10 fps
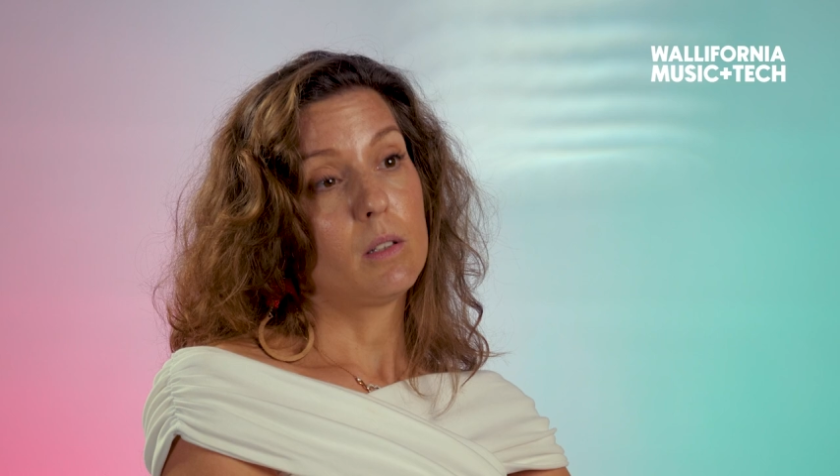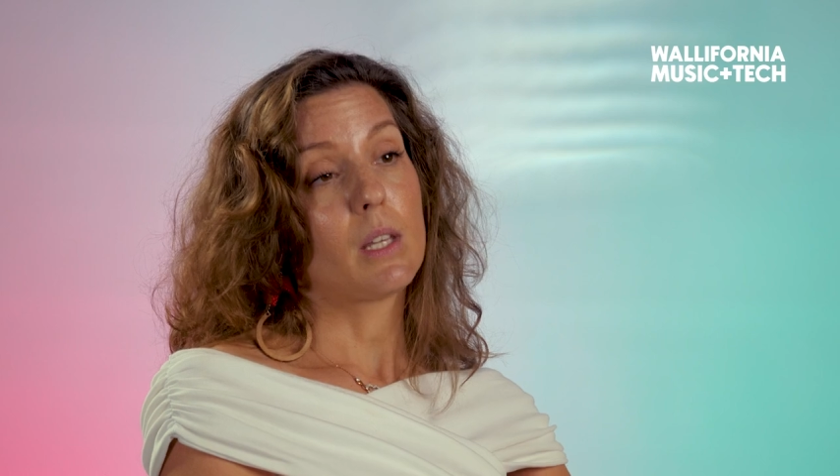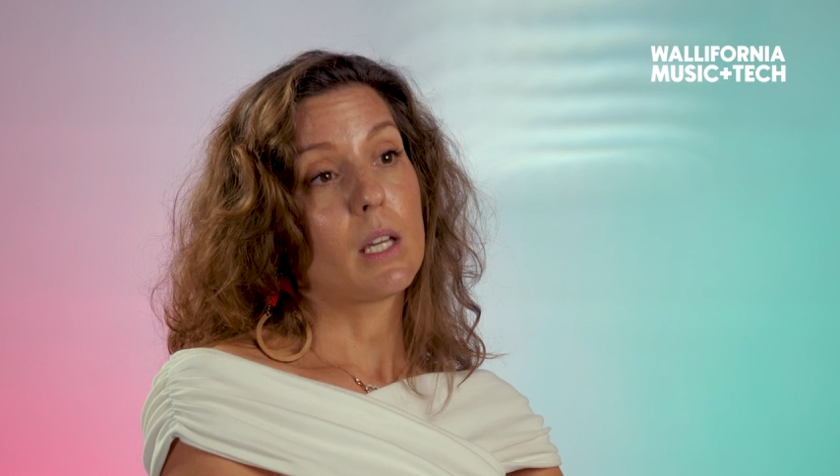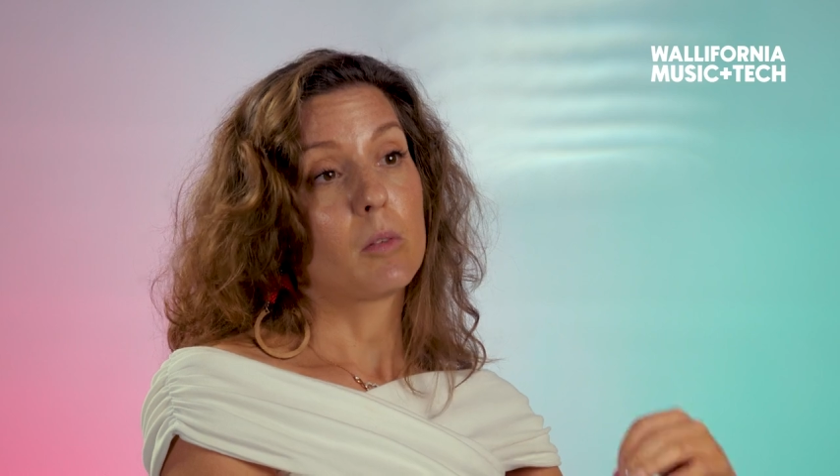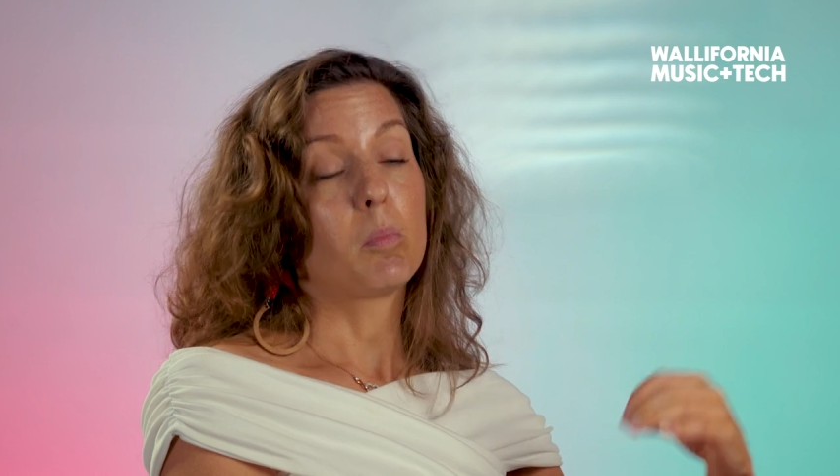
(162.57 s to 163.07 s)

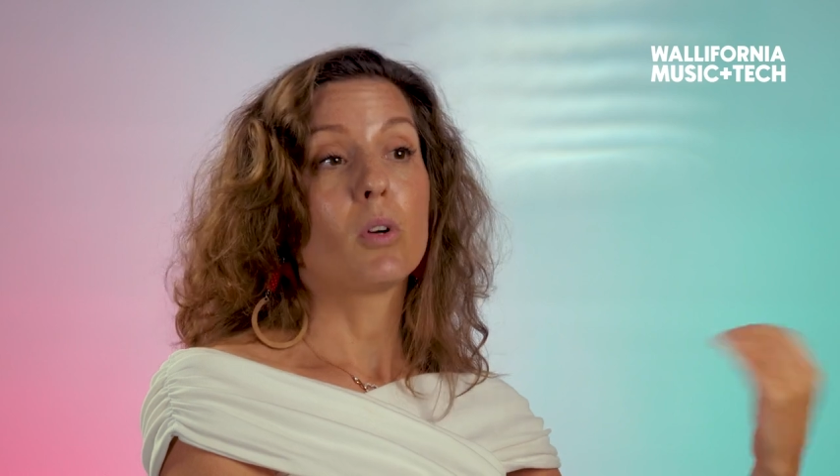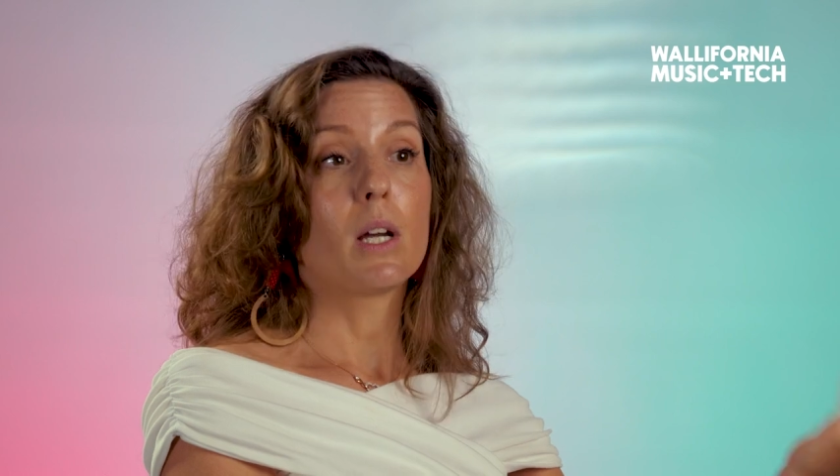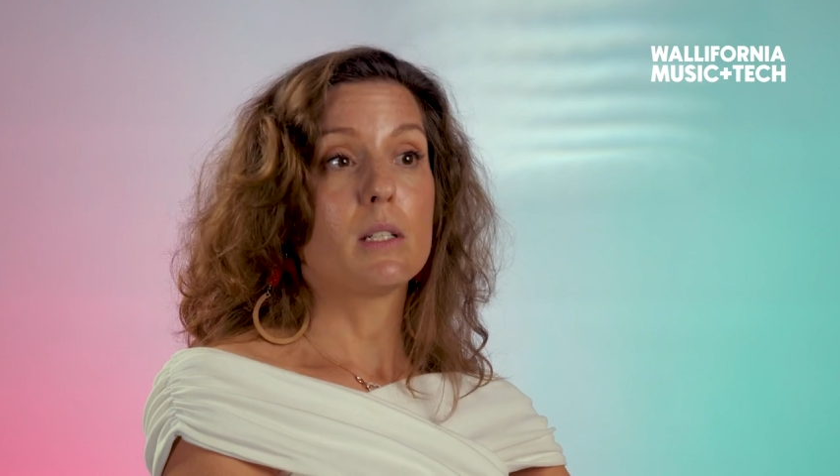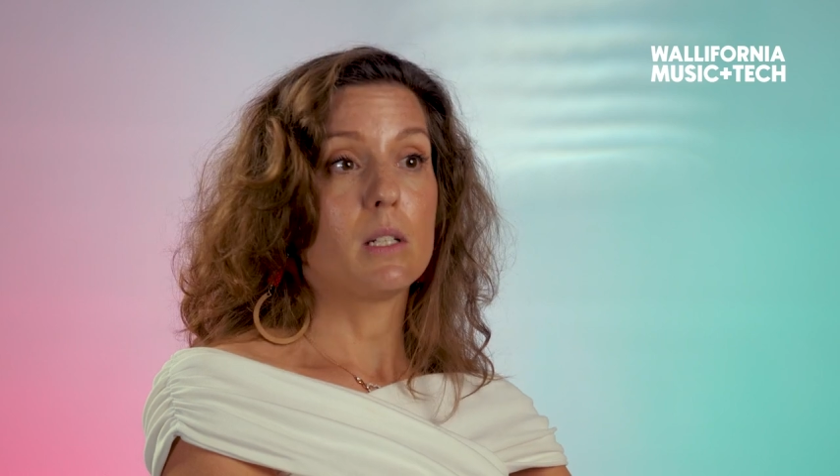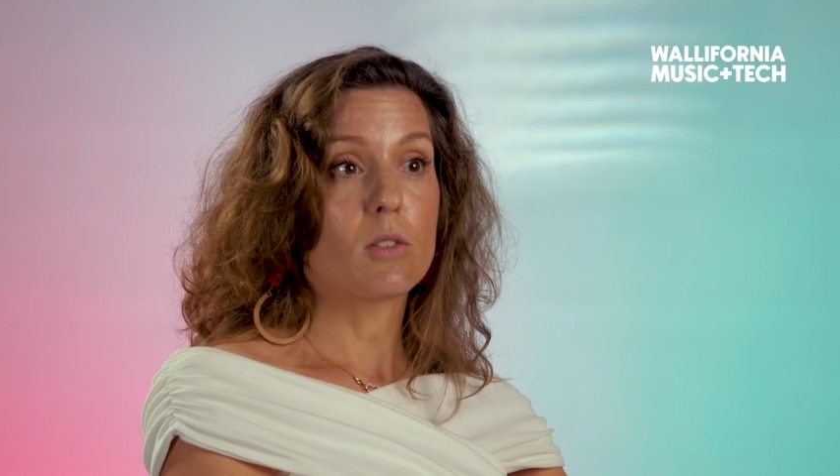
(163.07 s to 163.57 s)
they can put
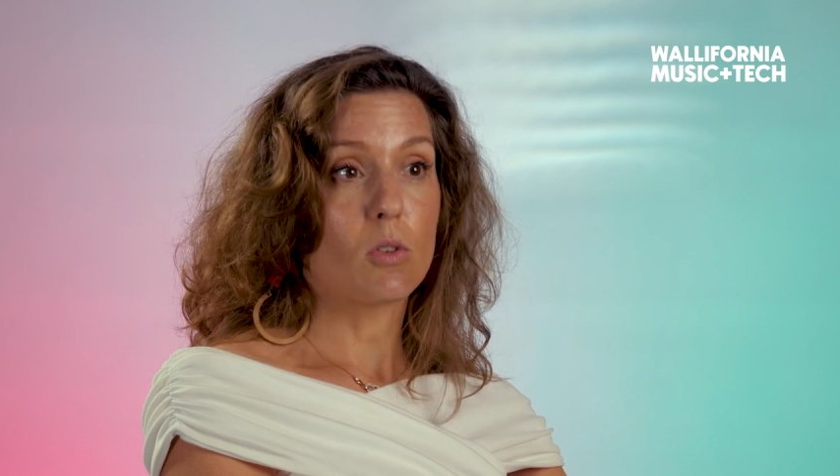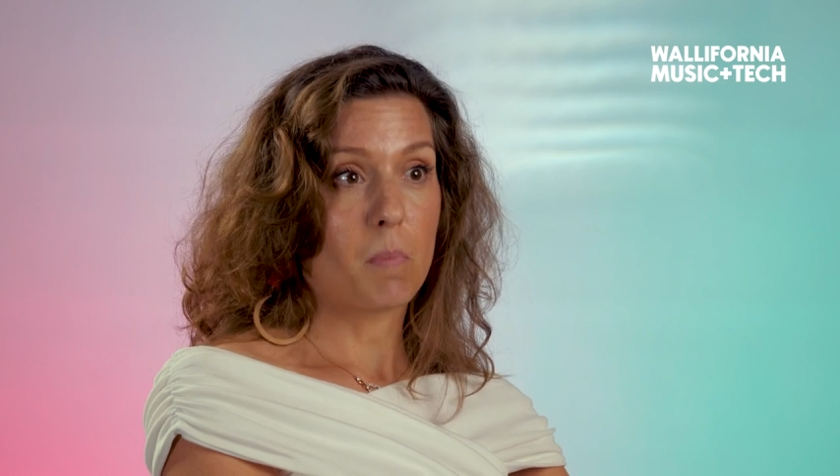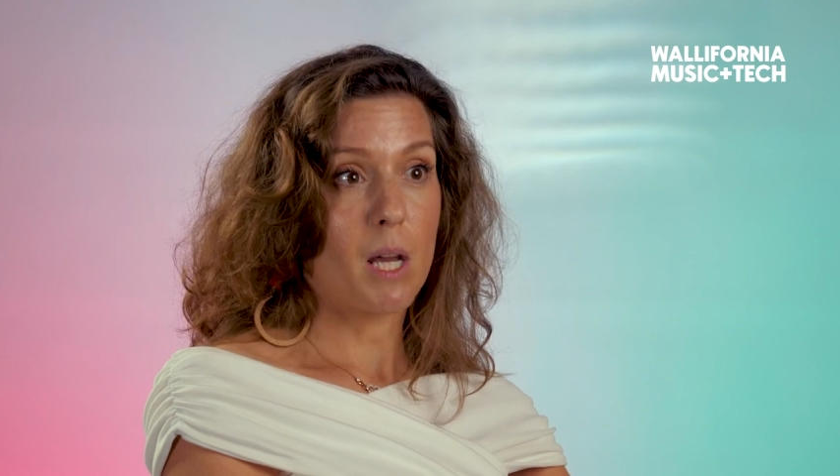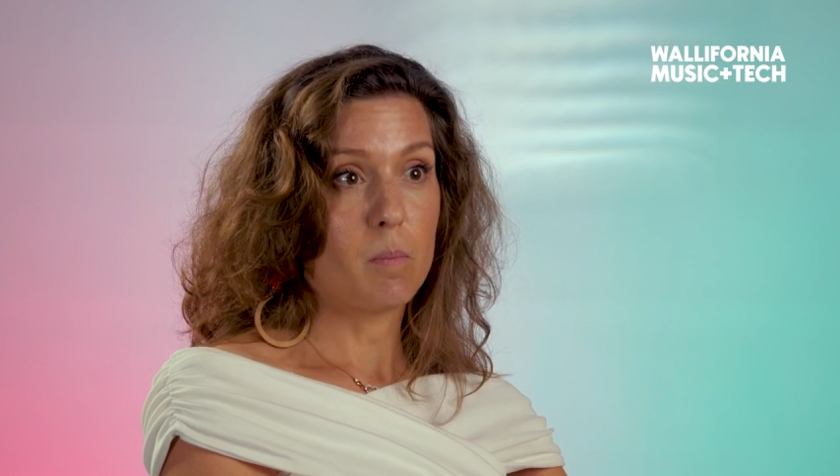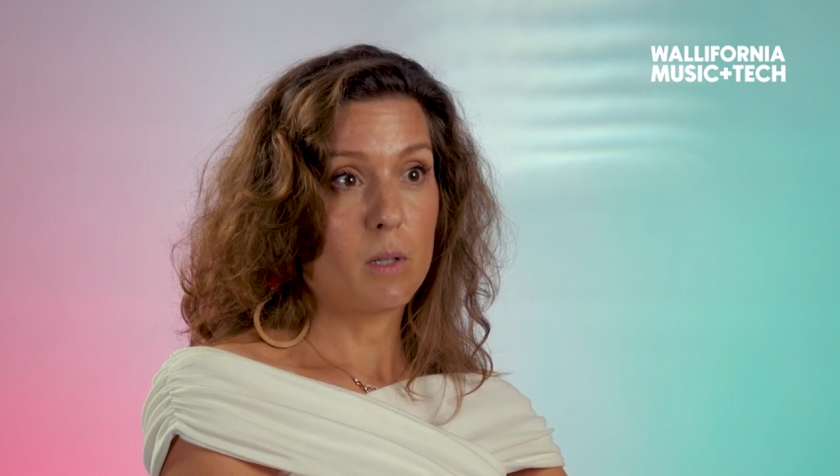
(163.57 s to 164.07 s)
ideas on
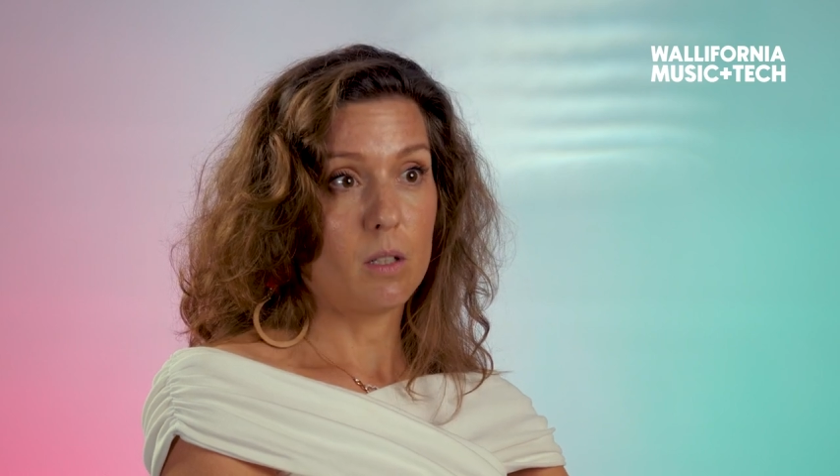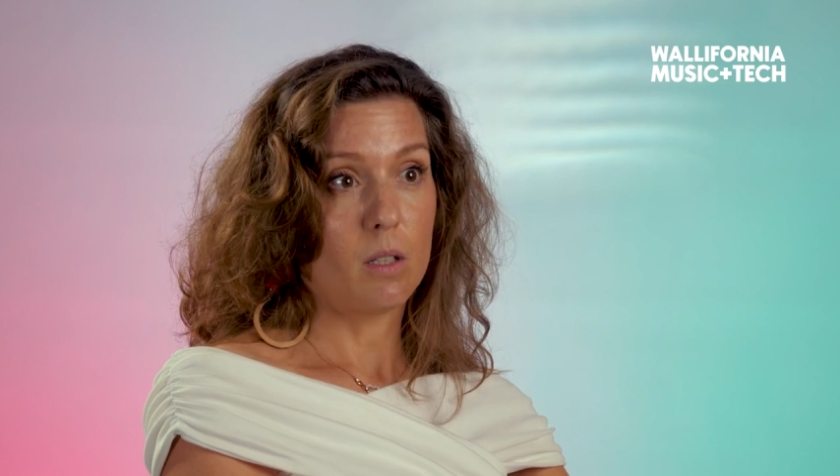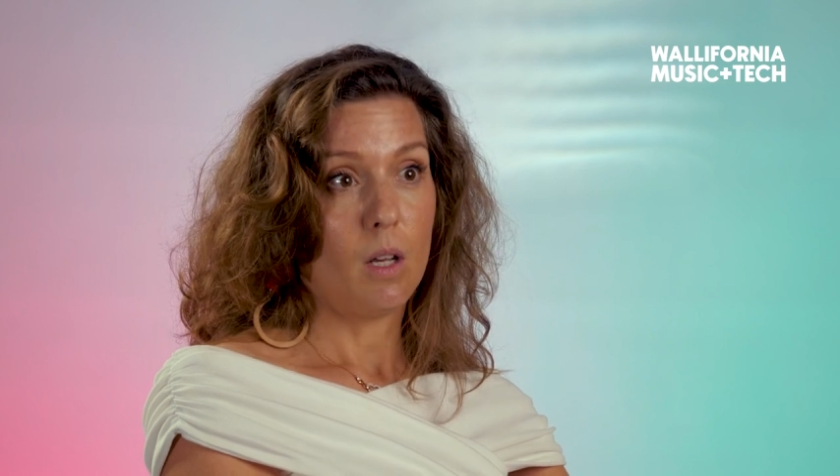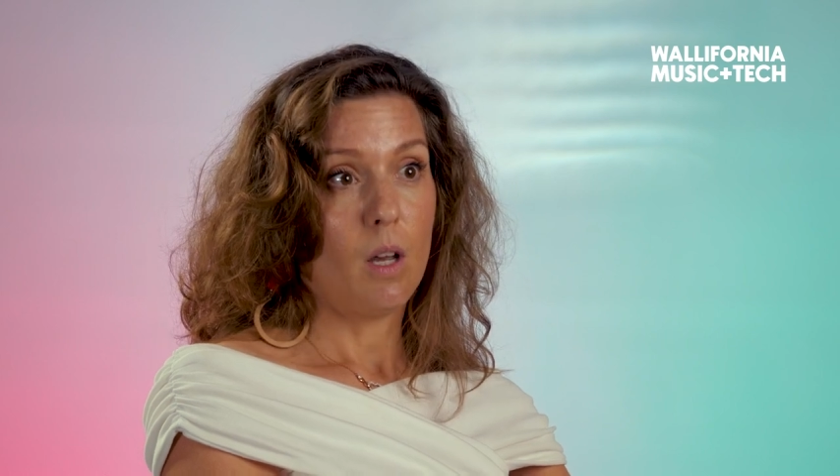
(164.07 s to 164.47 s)
paper.